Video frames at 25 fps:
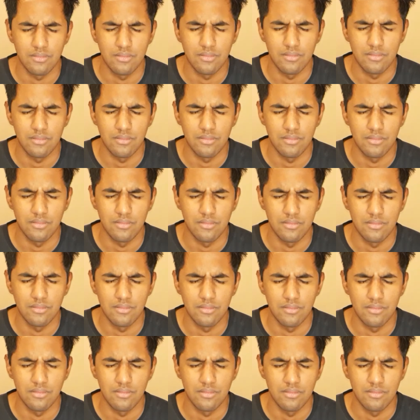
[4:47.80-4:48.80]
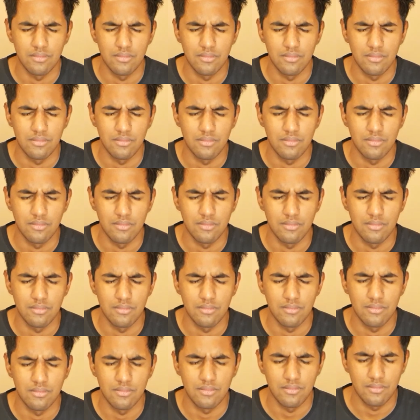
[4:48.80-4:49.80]

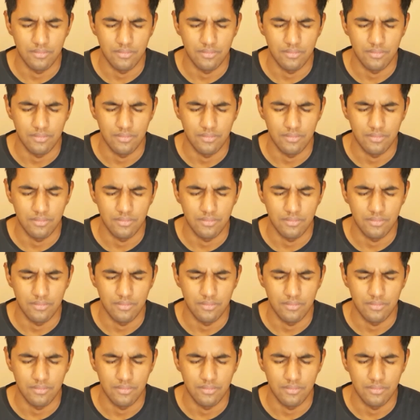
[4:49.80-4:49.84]
Nothing is said.